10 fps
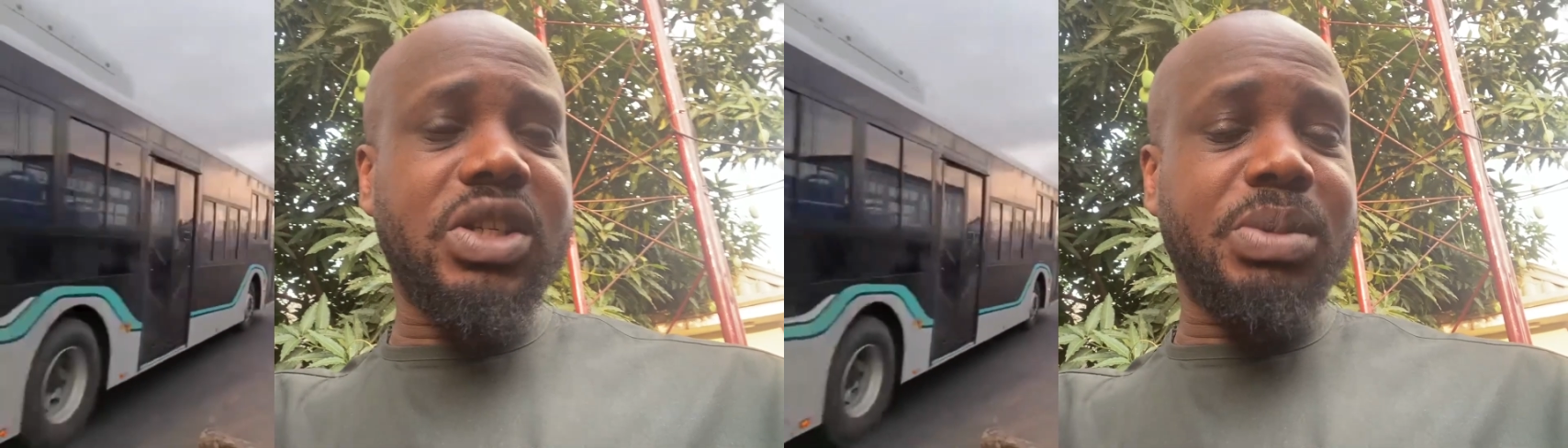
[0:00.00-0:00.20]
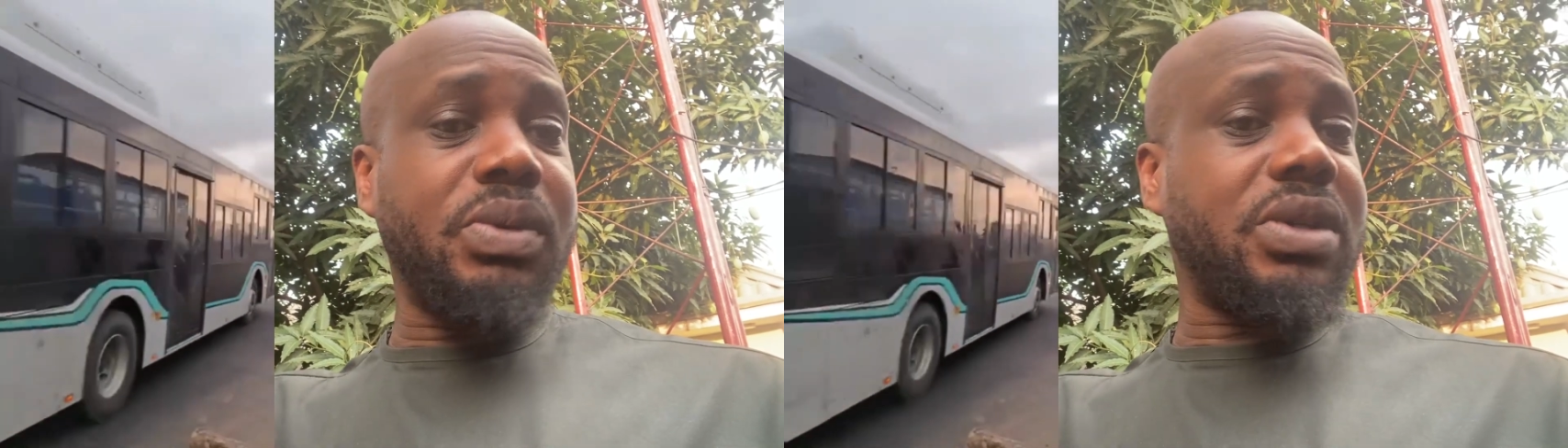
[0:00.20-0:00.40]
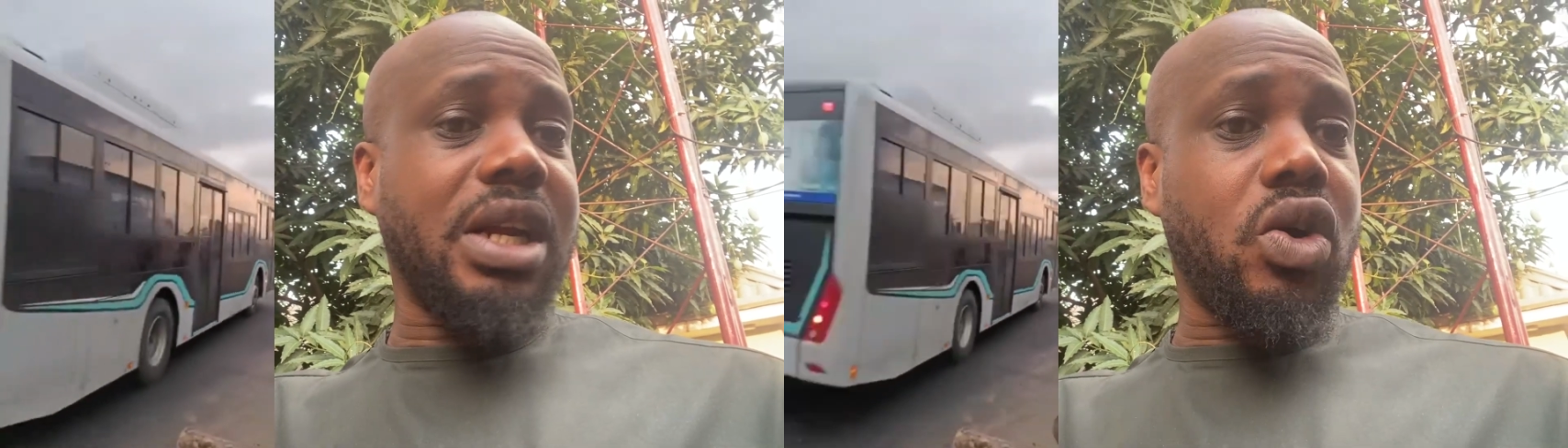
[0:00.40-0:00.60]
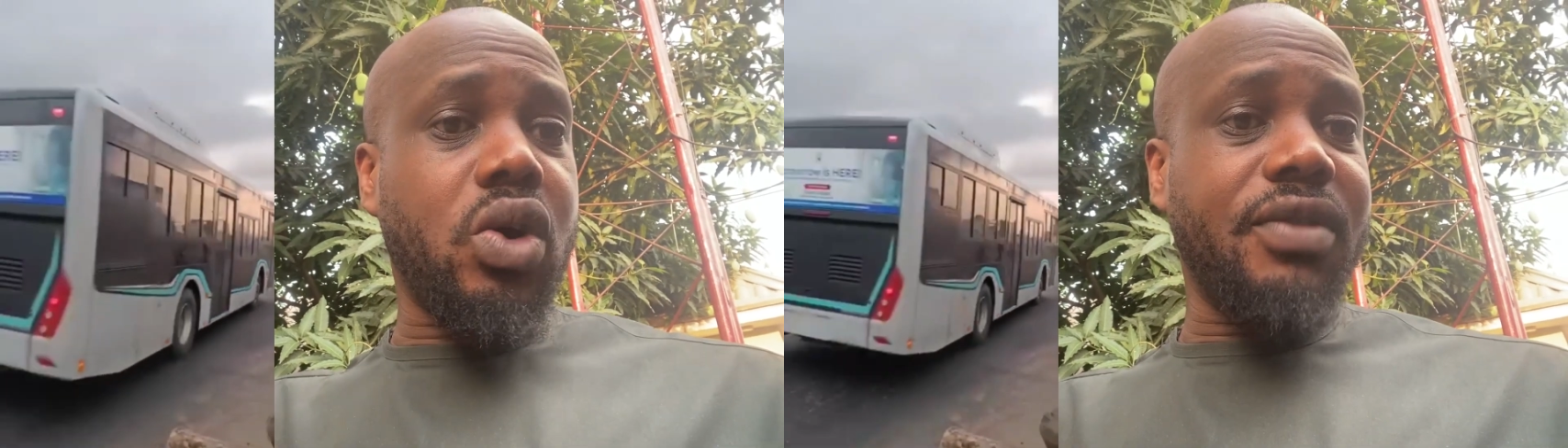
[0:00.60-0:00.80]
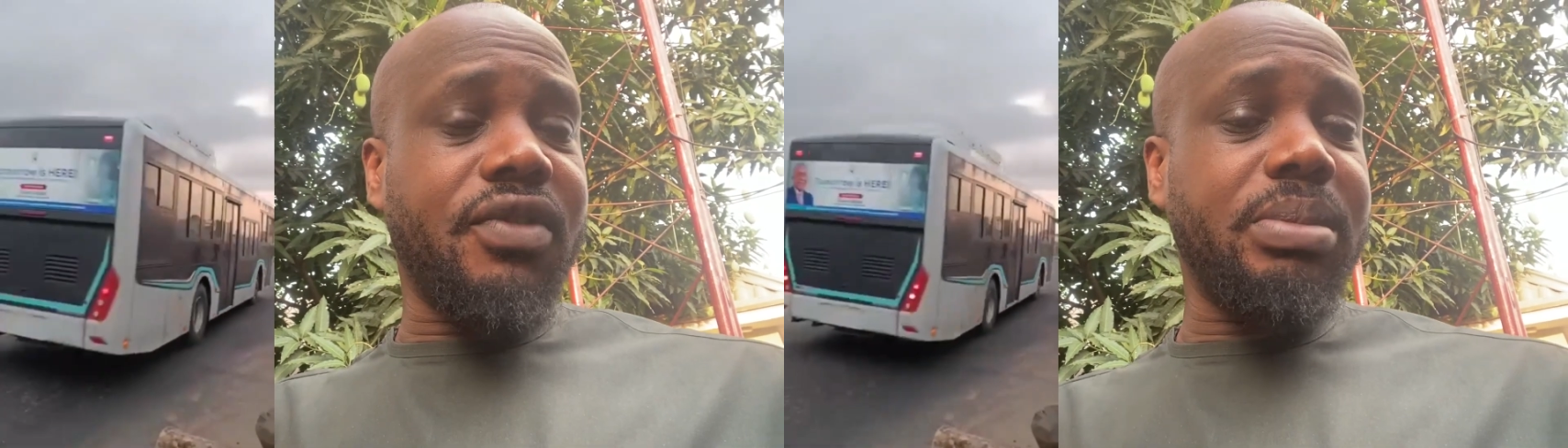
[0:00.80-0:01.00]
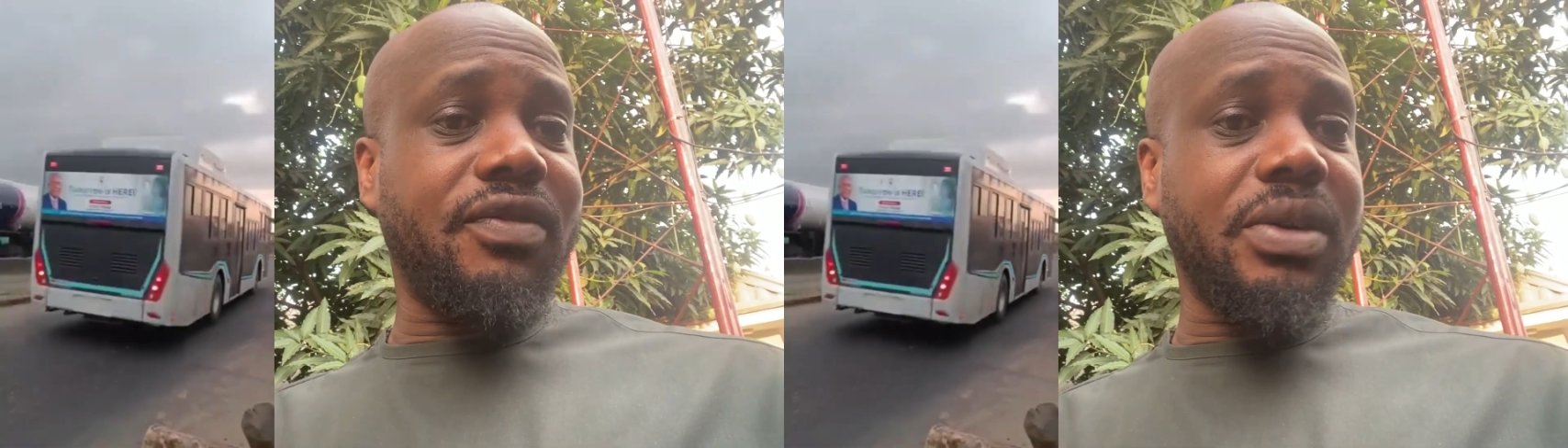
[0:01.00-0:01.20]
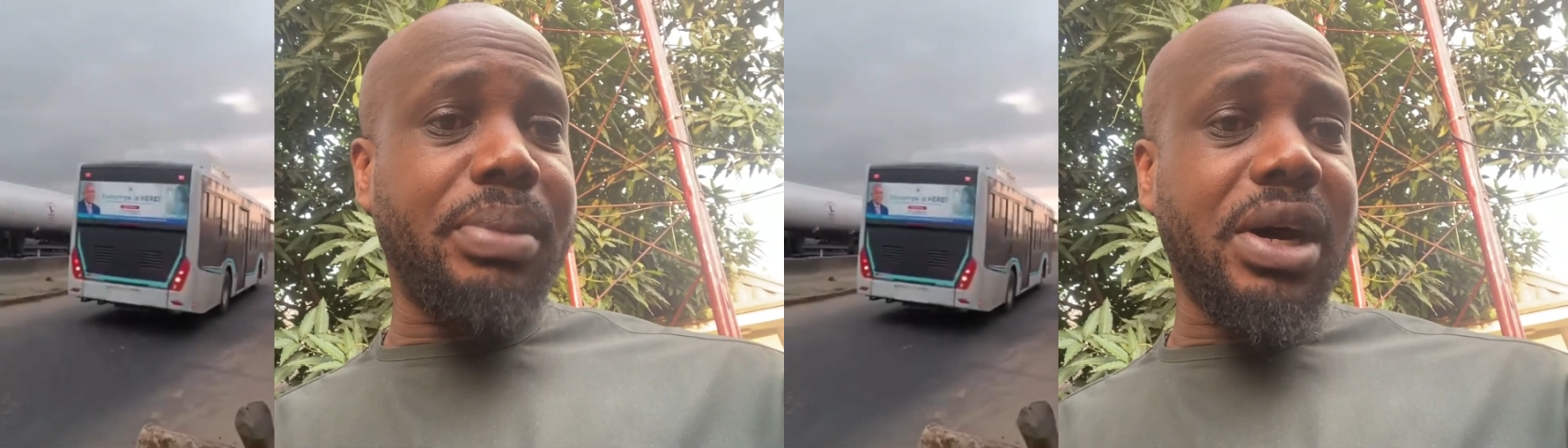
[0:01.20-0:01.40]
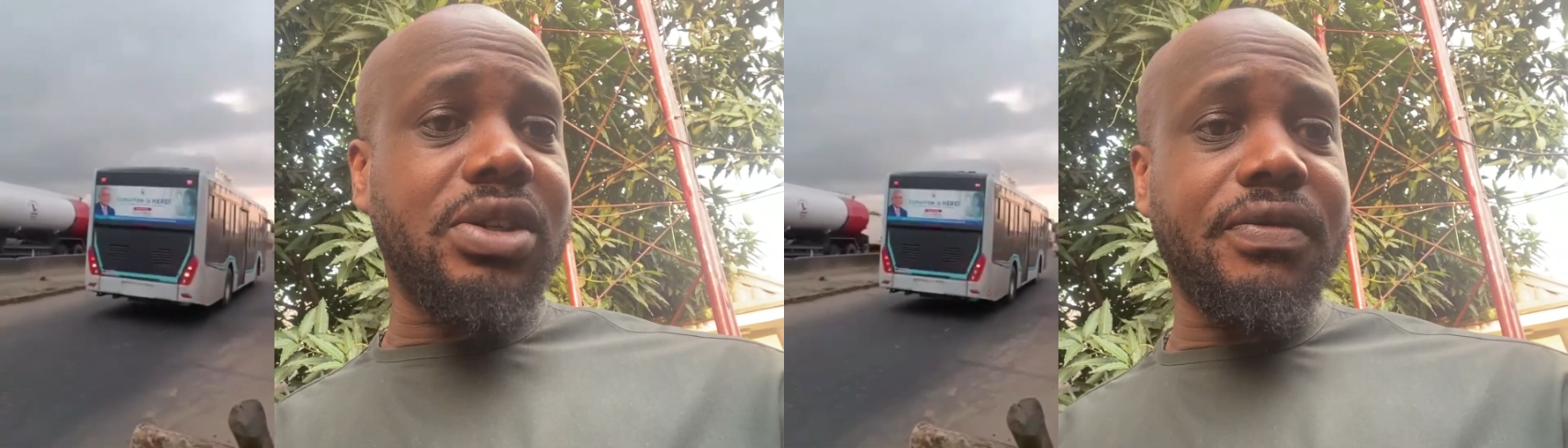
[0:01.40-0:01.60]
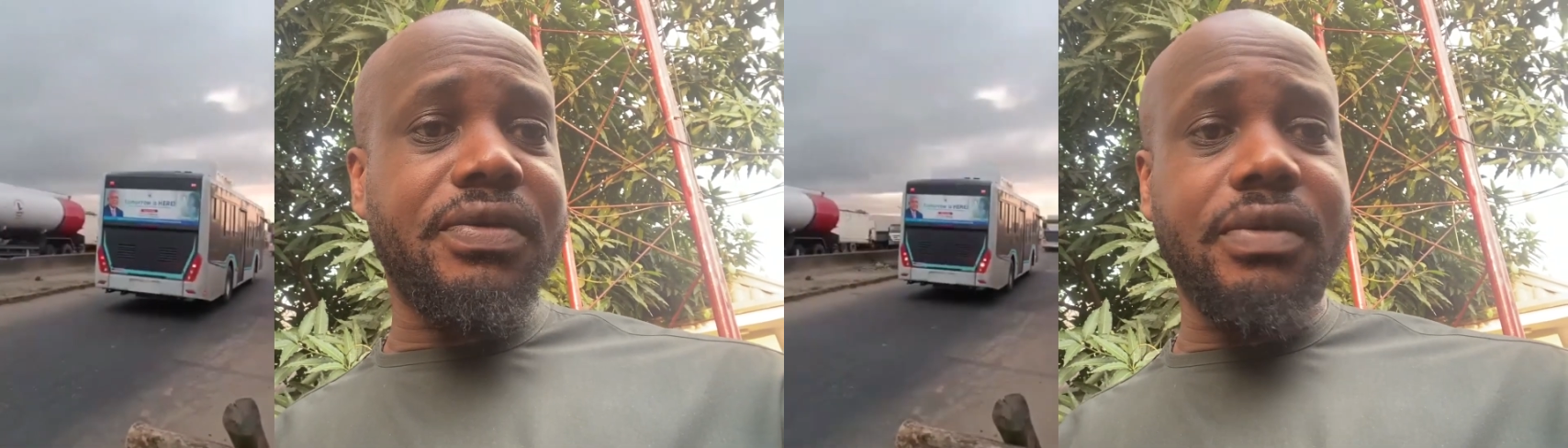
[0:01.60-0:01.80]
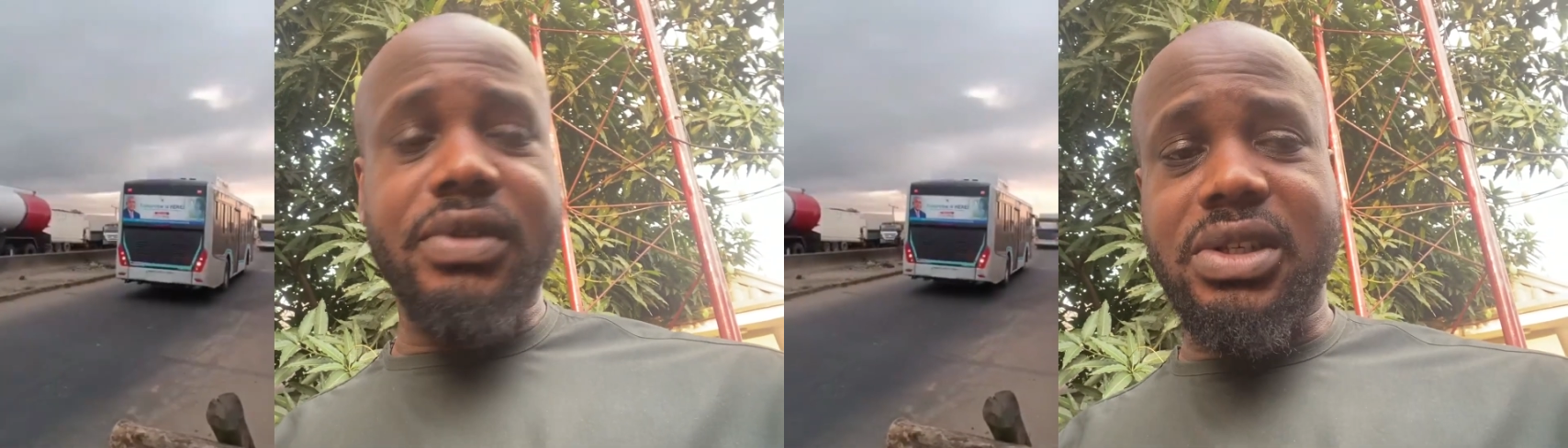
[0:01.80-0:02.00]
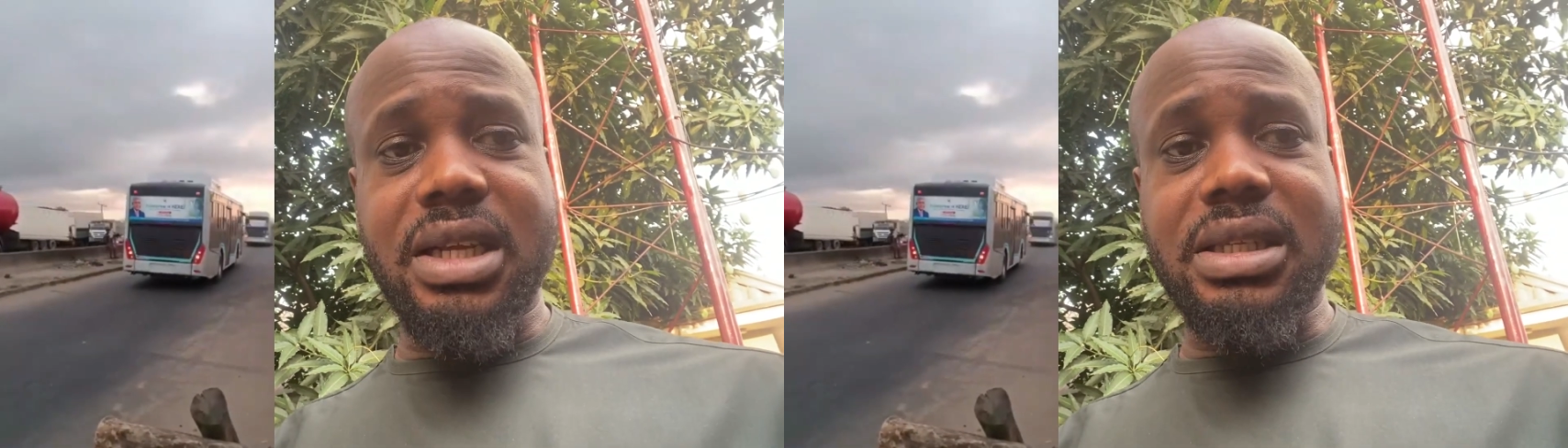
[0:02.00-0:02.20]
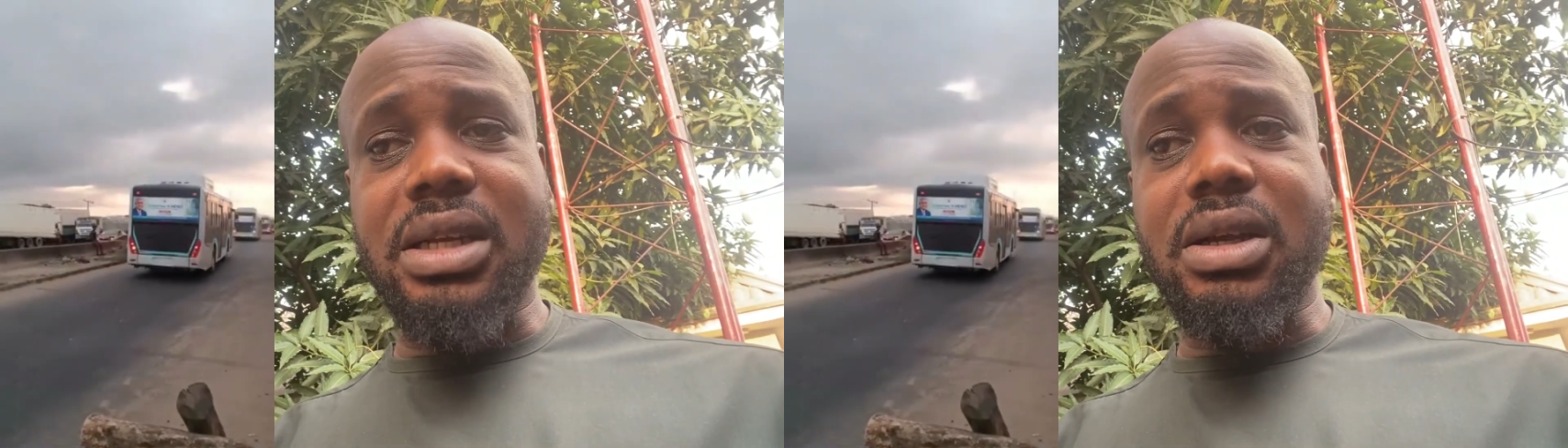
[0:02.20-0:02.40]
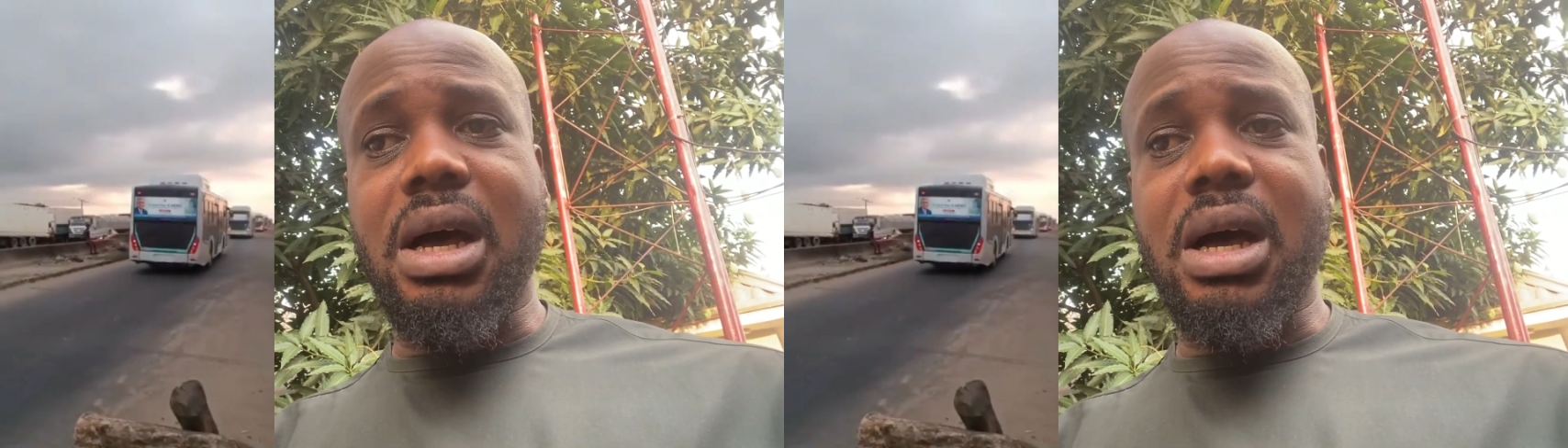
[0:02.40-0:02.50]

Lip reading: People started calling from different parts of the state that